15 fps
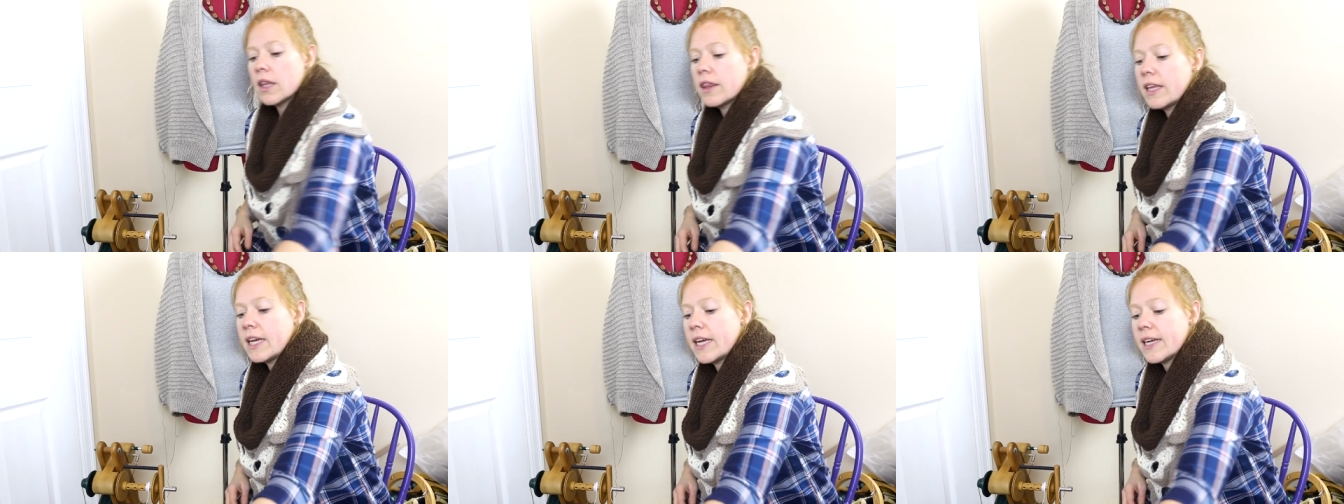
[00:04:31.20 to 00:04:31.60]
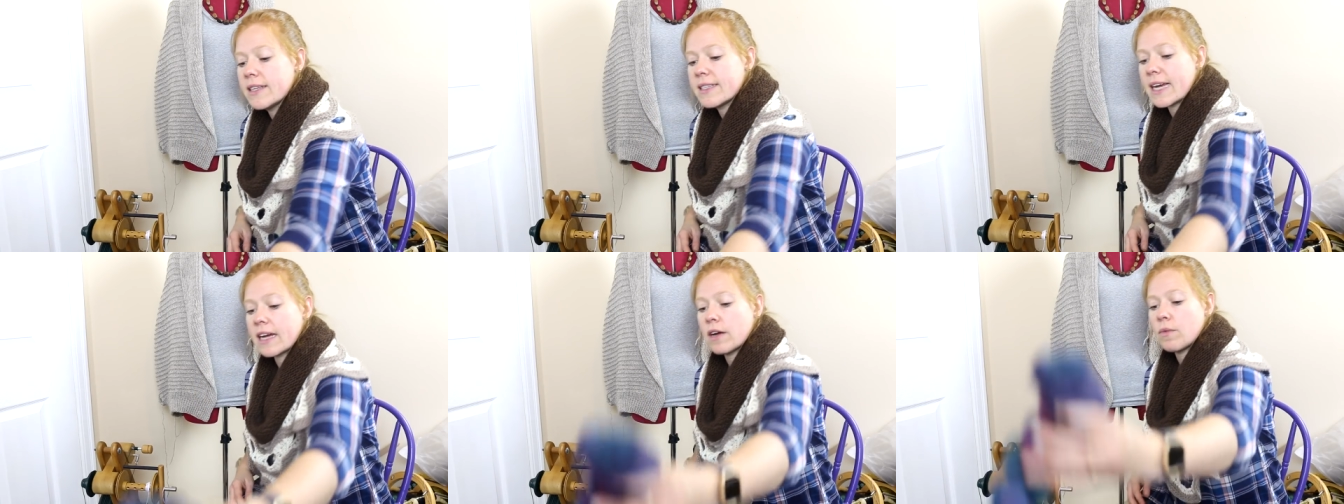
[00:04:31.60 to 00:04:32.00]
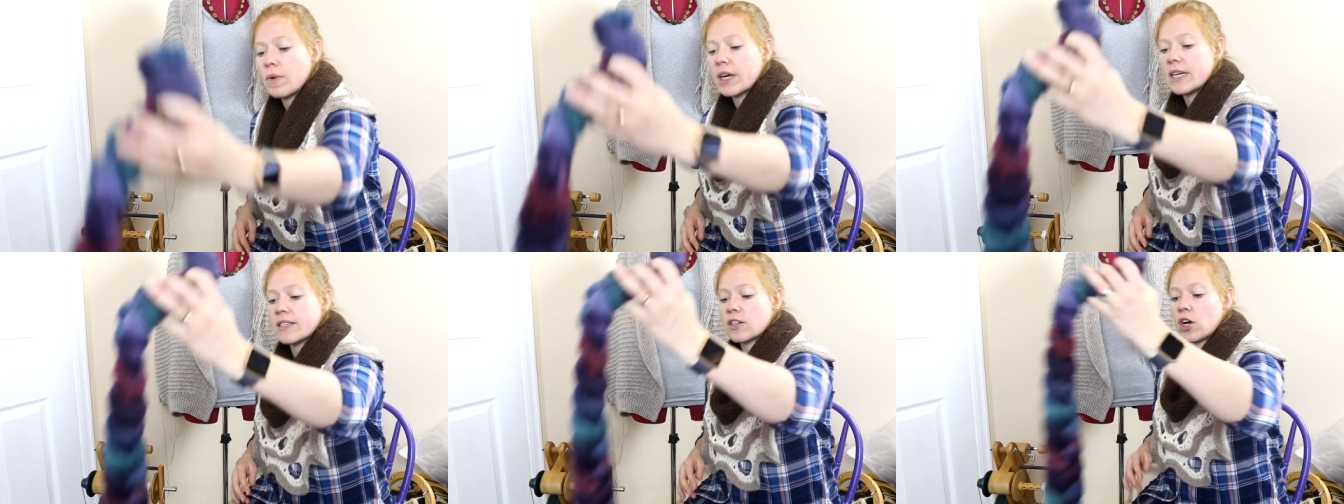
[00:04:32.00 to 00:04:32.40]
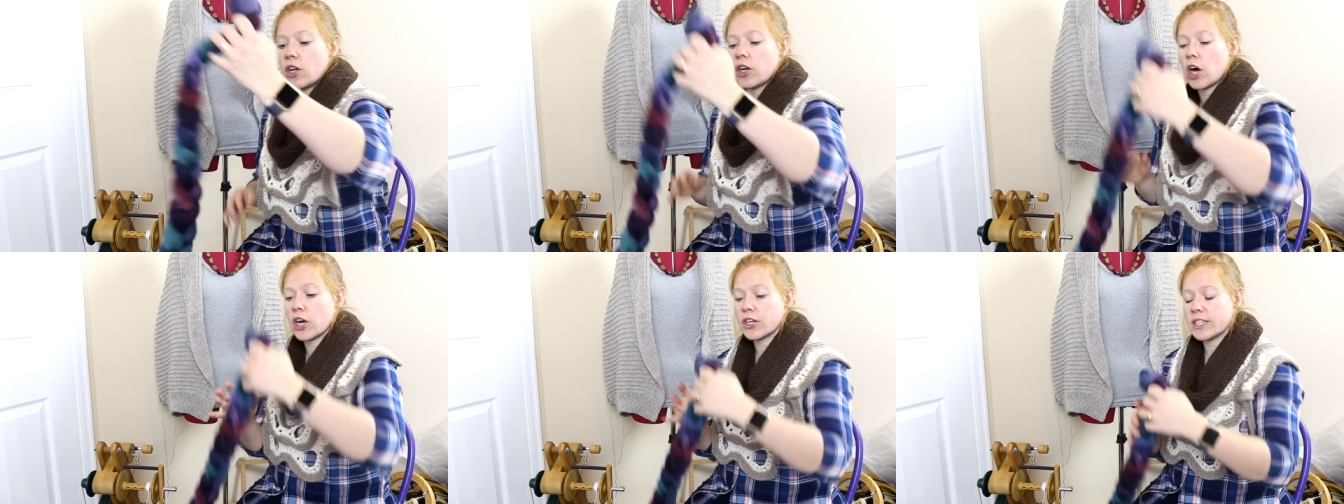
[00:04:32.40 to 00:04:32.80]
The second one is
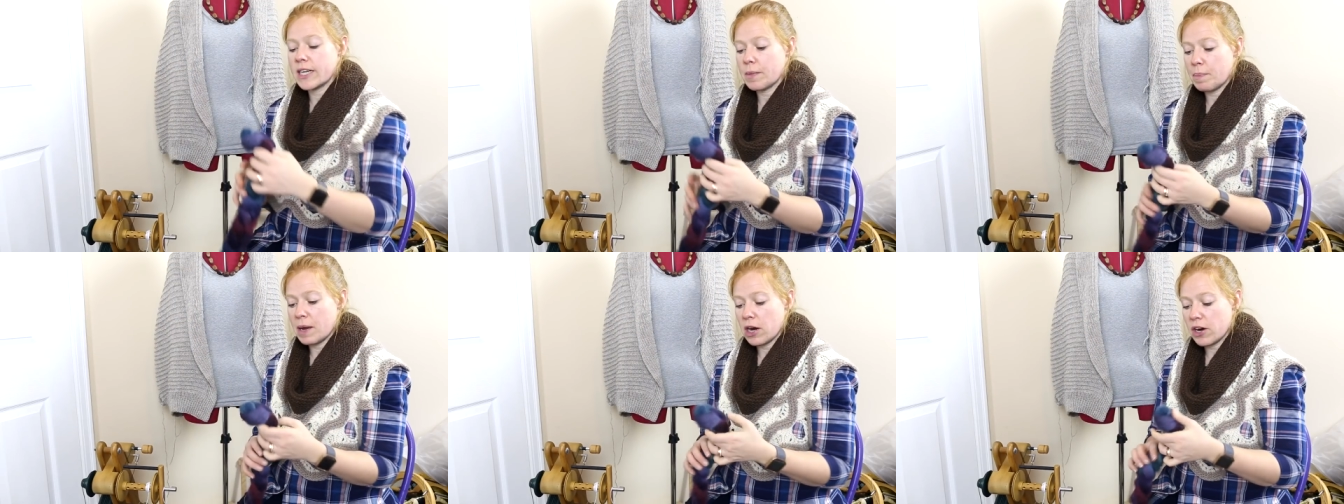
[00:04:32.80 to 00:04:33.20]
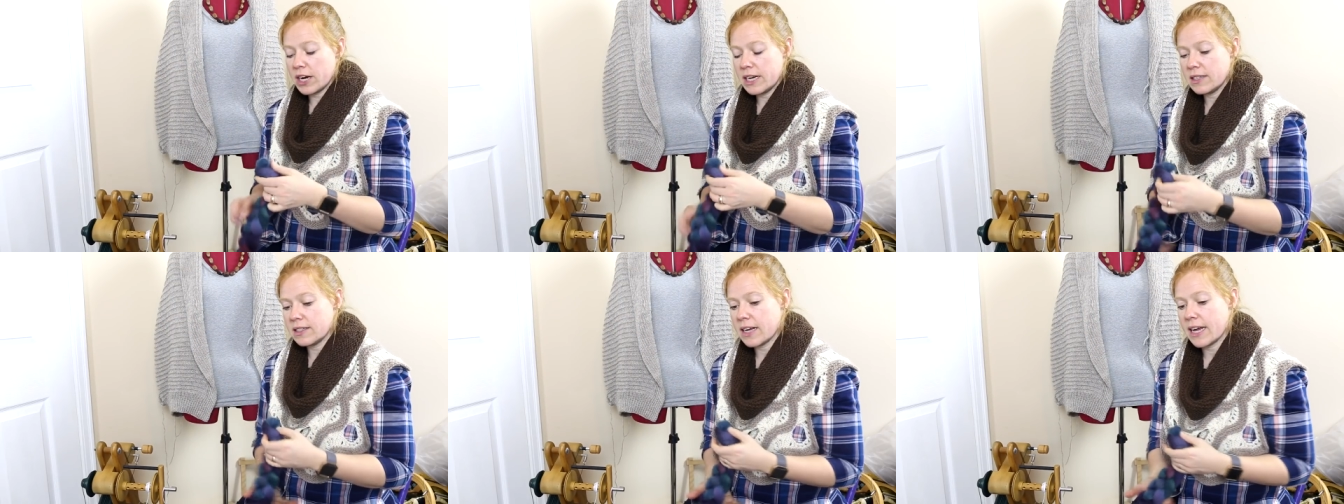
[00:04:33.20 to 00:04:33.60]
called Arctic Berries,